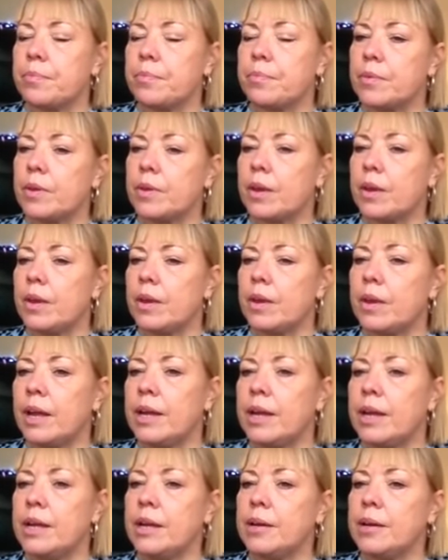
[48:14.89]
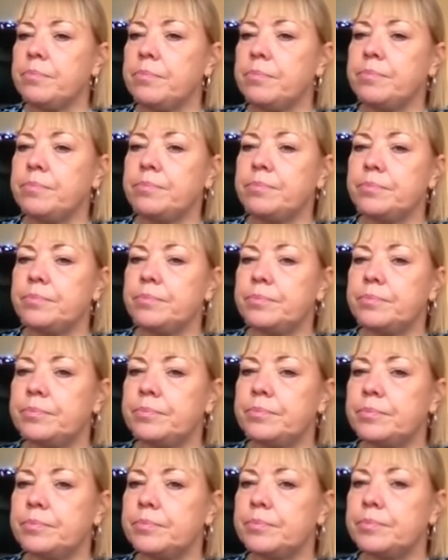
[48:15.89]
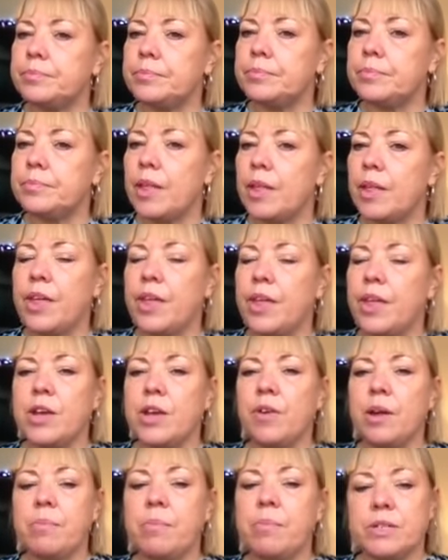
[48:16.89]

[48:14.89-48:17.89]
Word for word: Yes. And, um, and thank you very much for